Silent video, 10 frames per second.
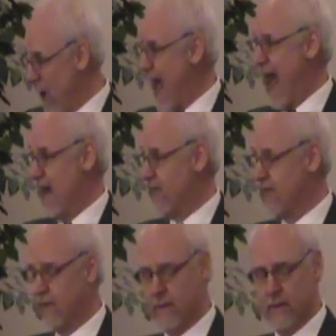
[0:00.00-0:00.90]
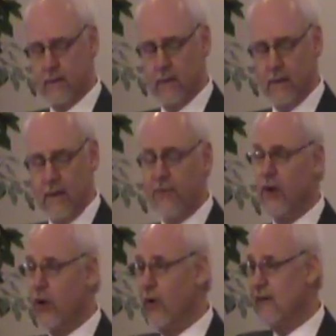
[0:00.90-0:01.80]
wrath.
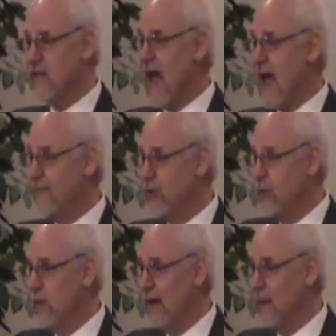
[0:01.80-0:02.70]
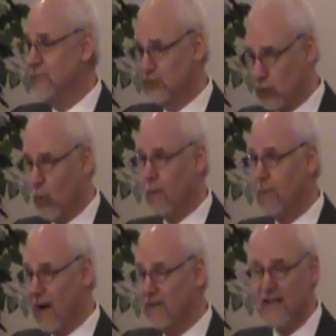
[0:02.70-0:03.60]
They're going to have to
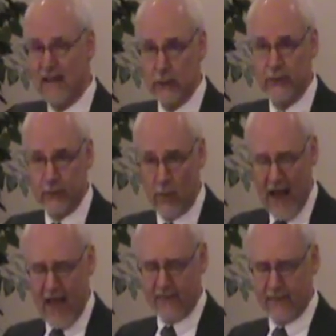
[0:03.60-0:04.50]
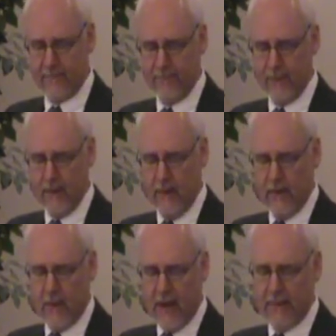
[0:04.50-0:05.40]
absorb undiluted wrath.
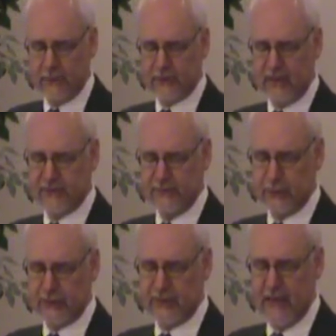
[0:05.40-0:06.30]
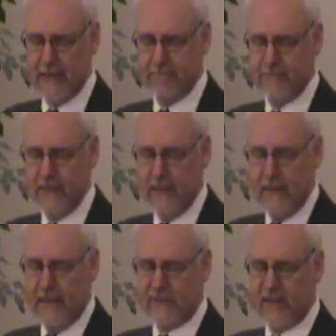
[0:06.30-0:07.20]
The Bible says in verse 10,
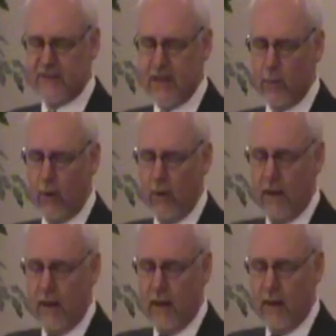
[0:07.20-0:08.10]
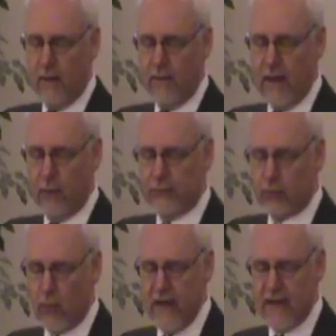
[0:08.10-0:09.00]
it says they will, uh, they will
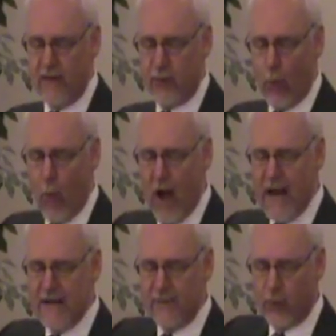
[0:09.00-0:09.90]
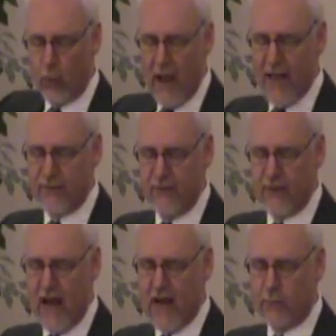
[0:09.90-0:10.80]
drink of the wine of the wrath
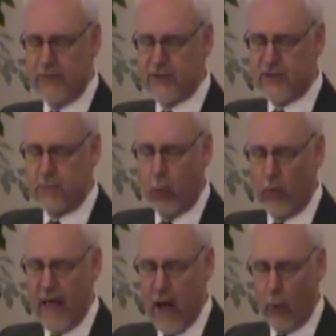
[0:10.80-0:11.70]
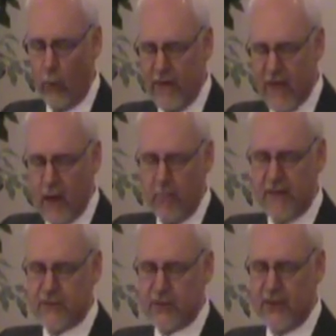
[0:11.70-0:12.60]
of God, which is poured out without
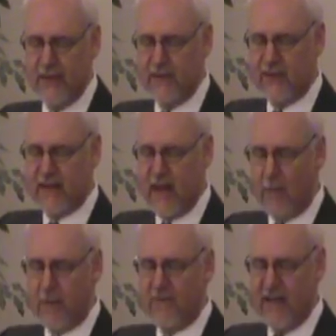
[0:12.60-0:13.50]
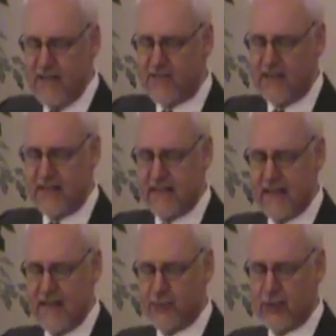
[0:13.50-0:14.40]
mixture into the cup of his
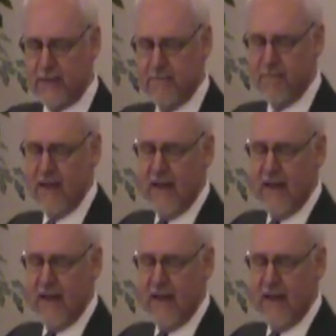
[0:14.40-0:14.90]
indignation,